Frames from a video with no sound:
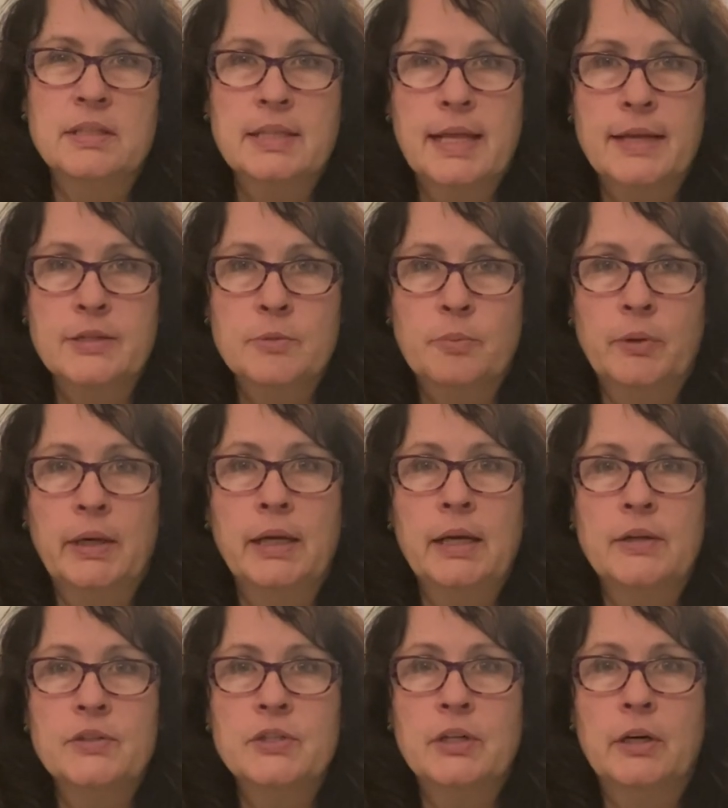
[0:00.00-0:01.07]
last spring
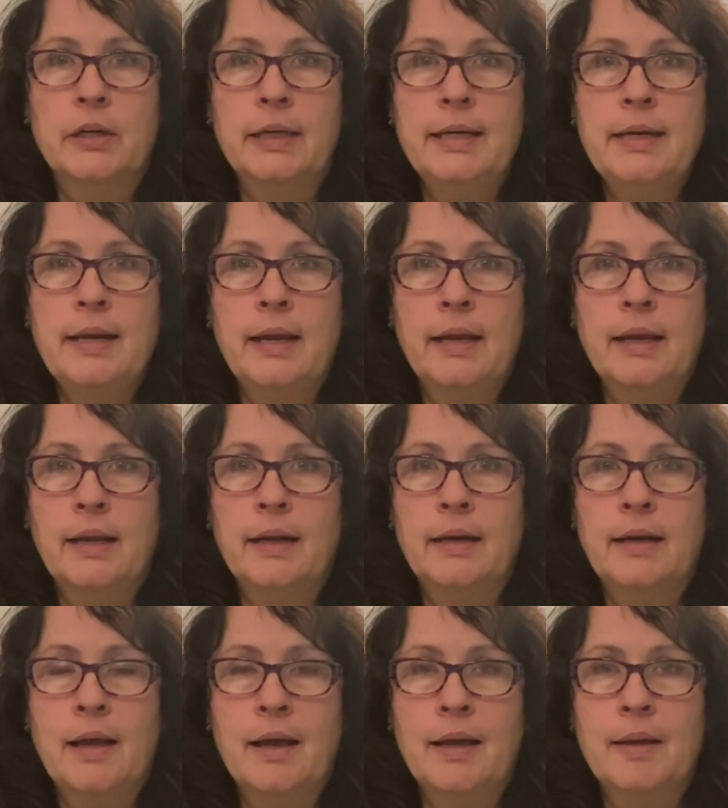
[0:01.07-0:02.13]
I started,
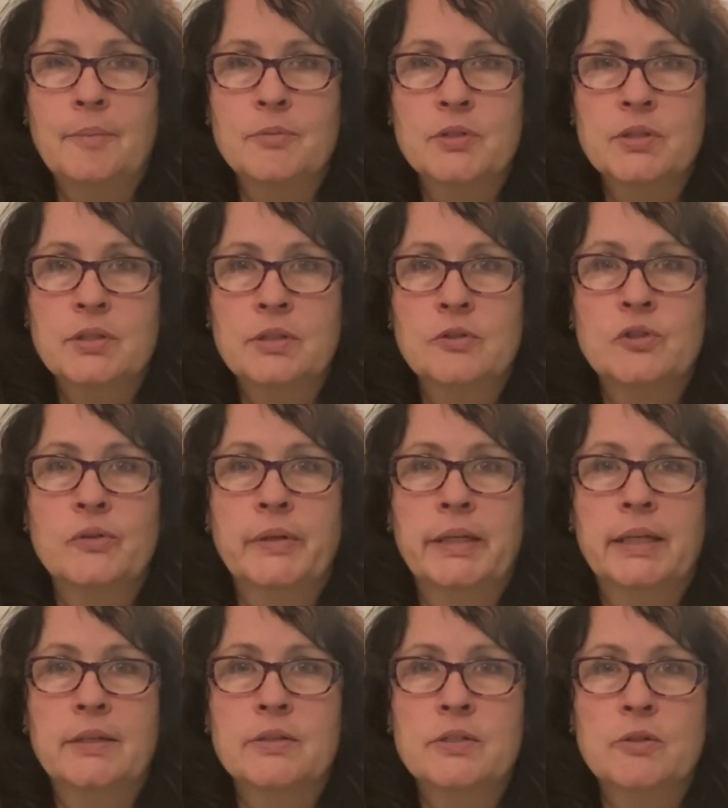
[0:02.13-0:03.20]
and I'm just
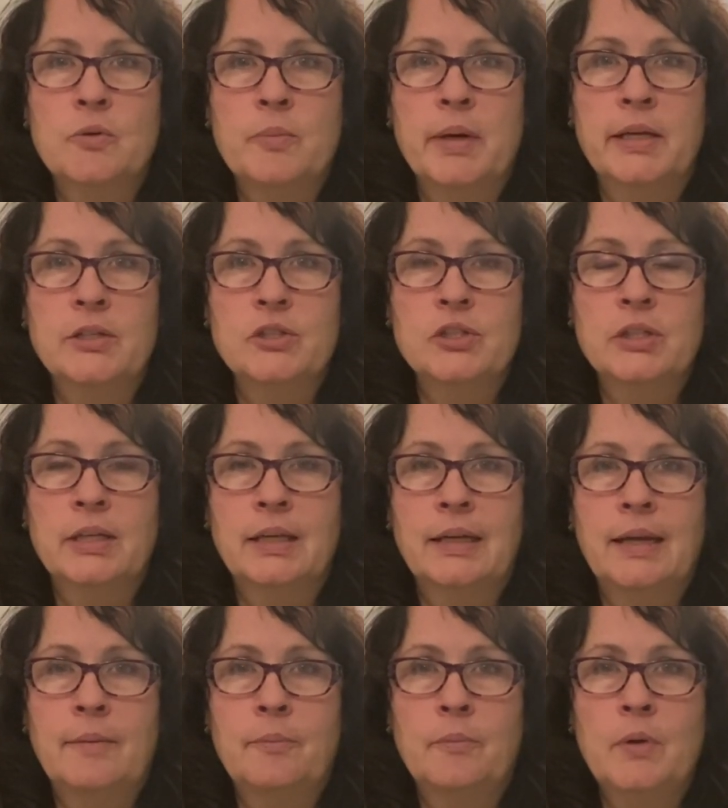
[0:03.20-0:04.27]
enjoying it so much,
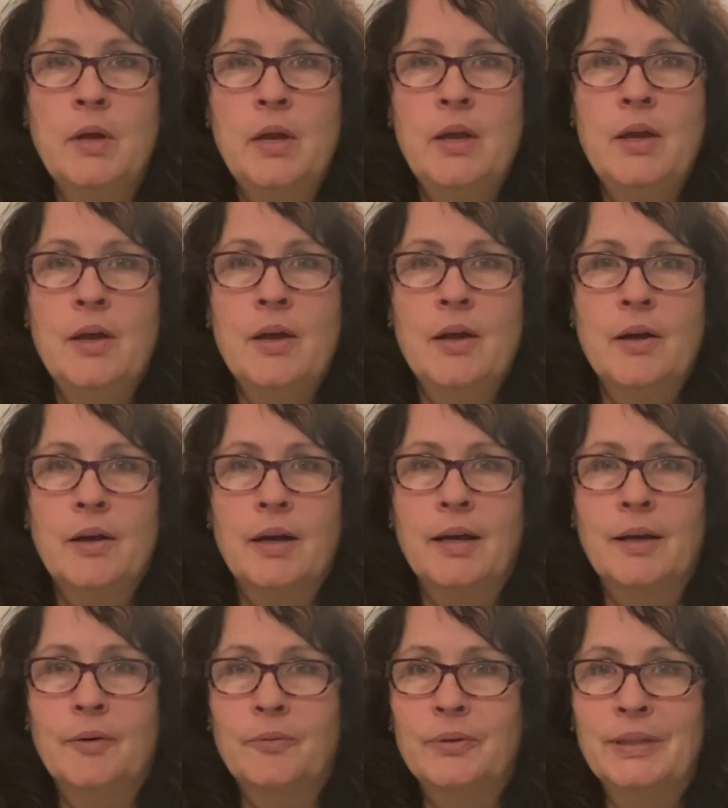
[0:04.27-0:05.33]
and I'm
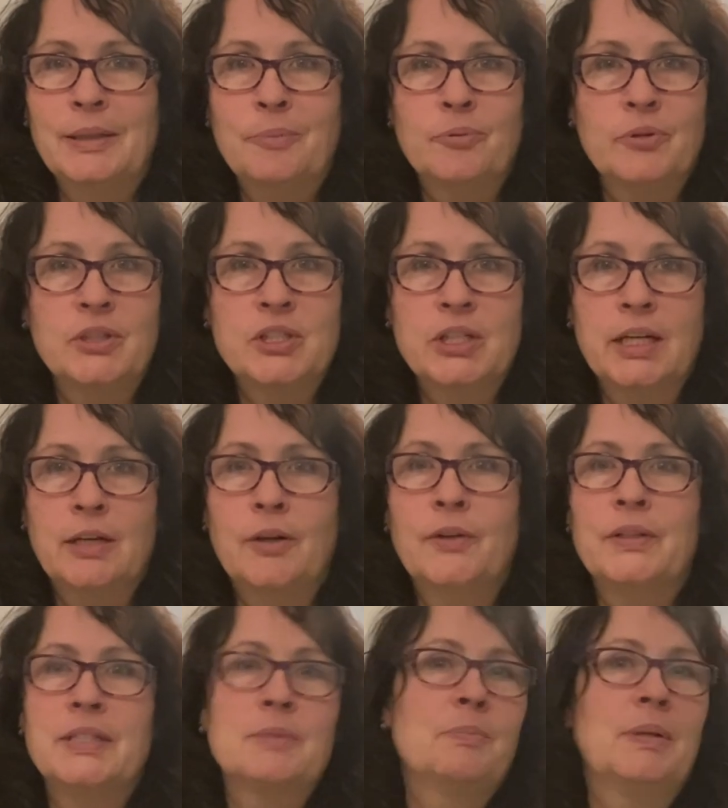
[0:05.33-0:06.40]
really appreciate all
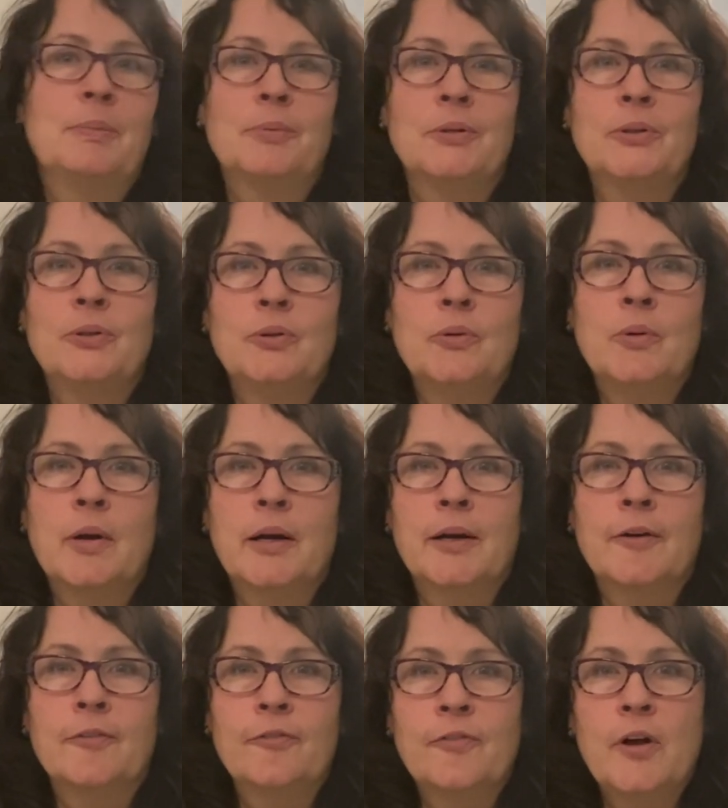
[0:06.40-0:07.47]
these people who
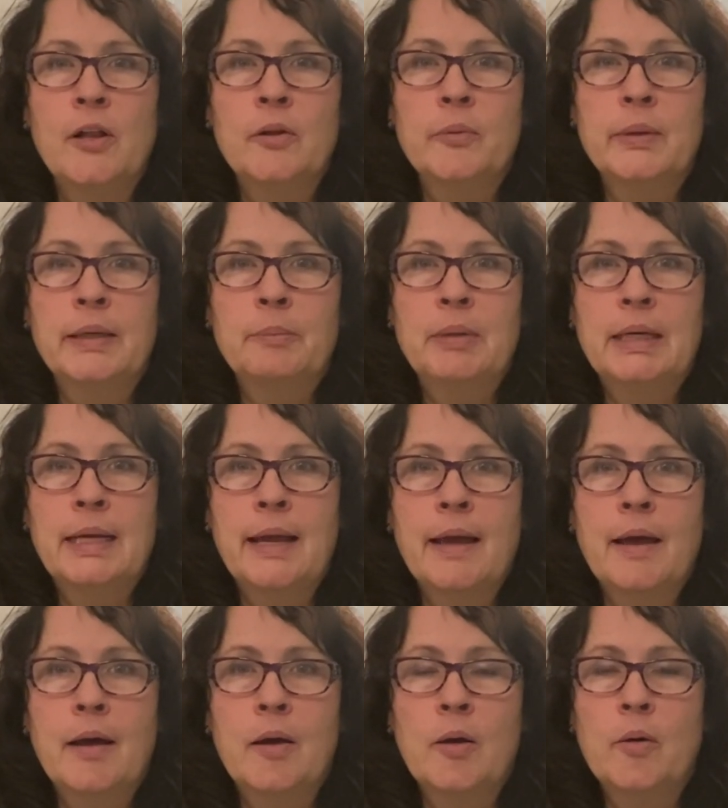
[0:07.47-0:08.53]
are following me
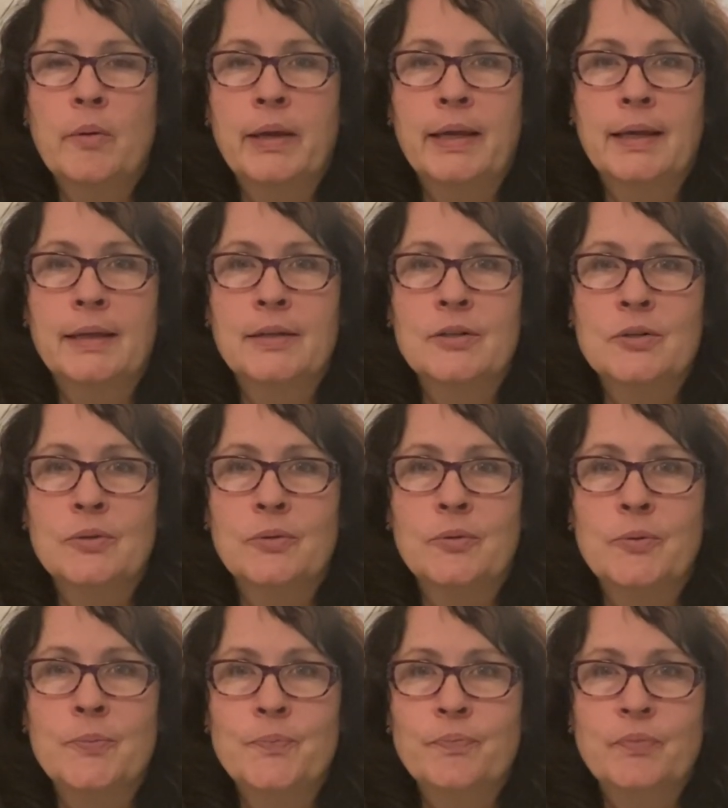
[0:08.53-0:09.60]
now and
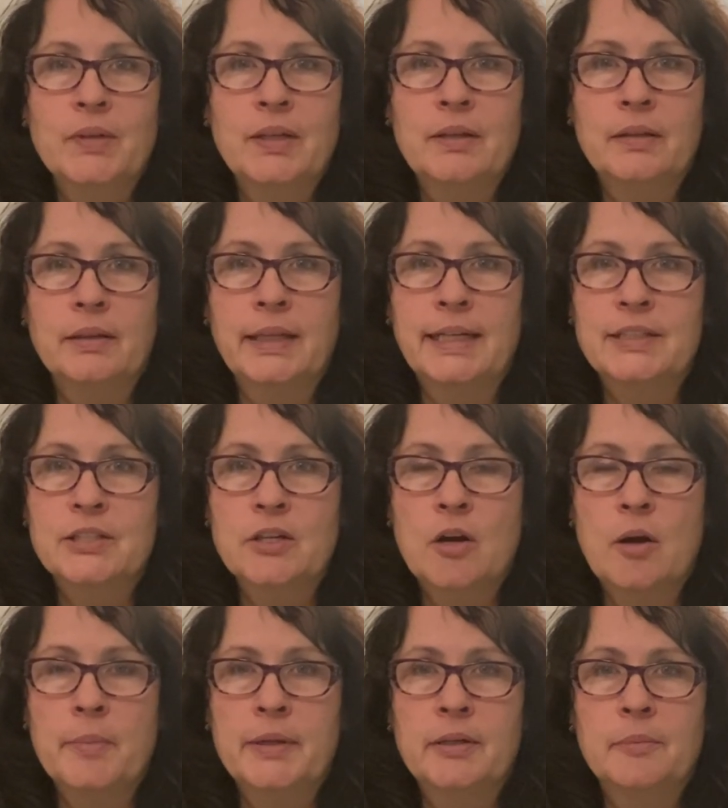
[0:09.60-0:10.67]
who like to
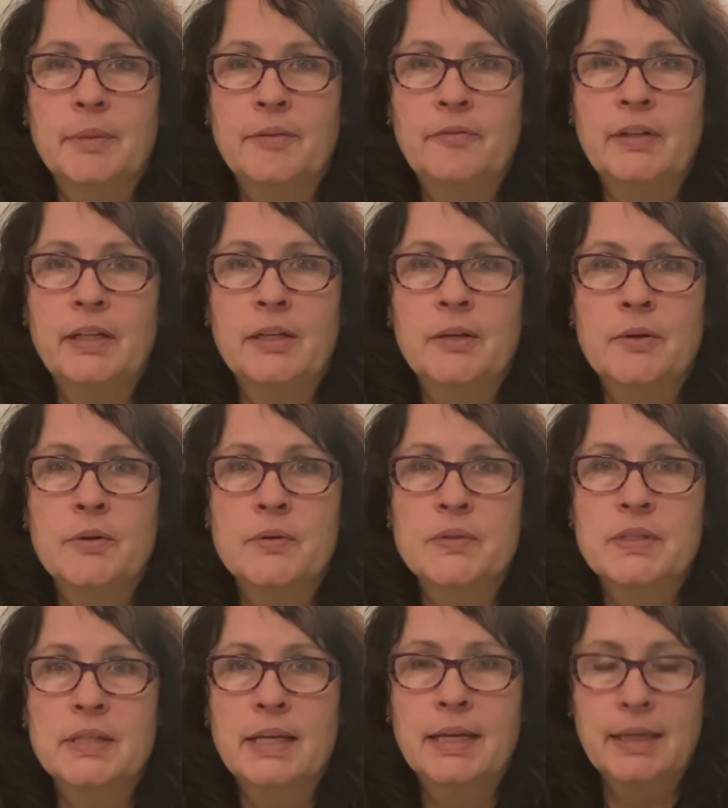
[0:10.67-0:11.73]
comment on my
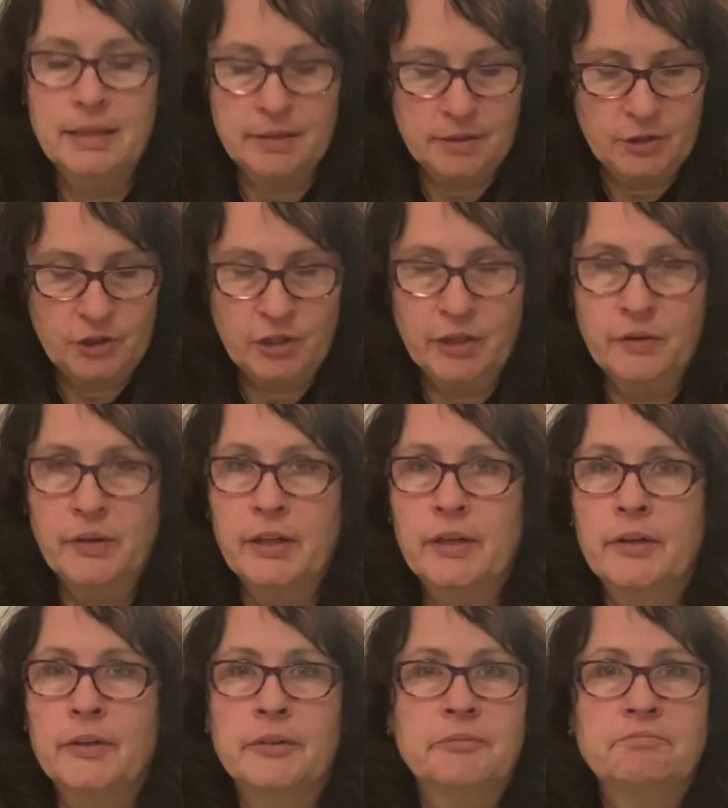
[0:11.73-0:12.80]
videos and share
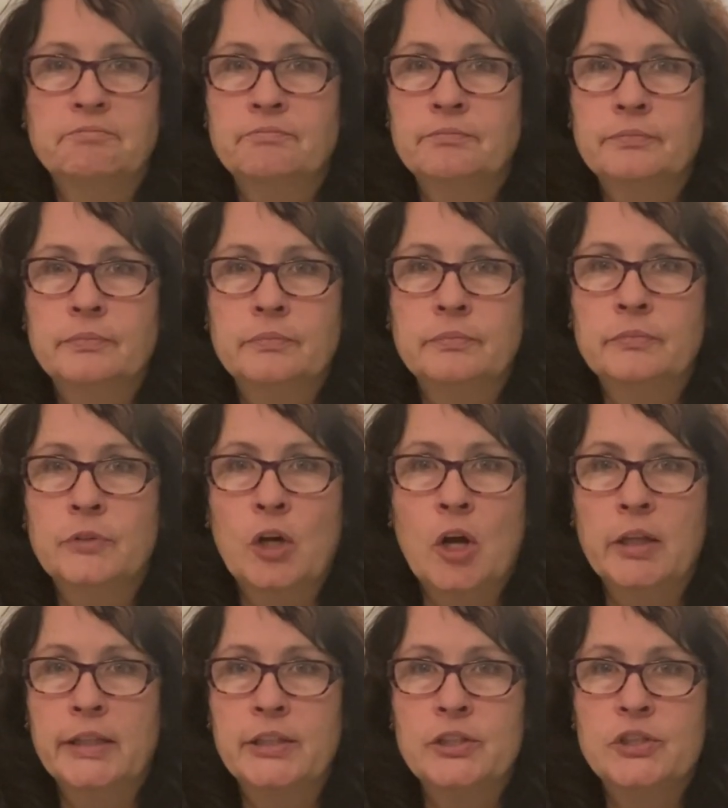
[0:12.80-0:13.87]
their
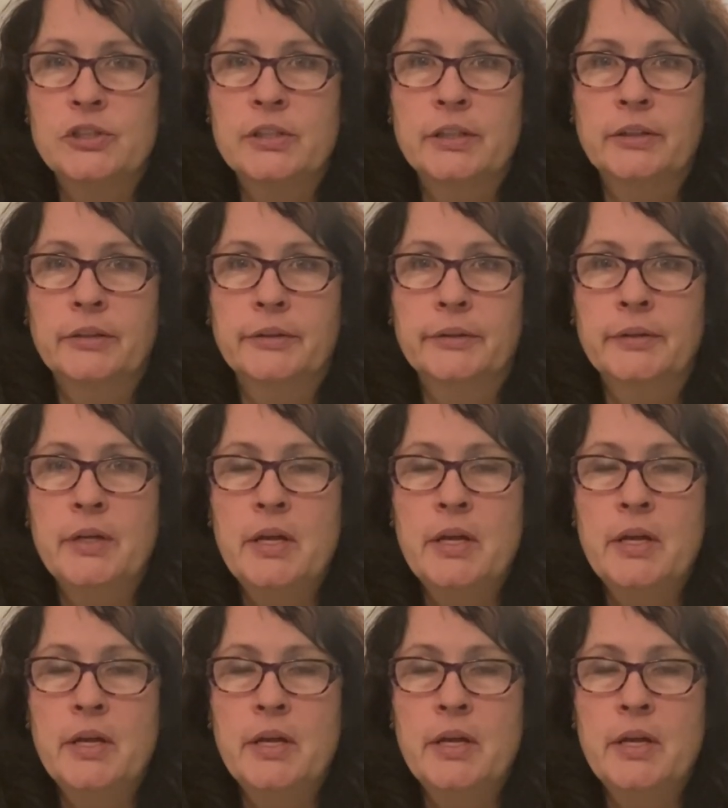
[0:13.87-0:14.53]
knowledge, their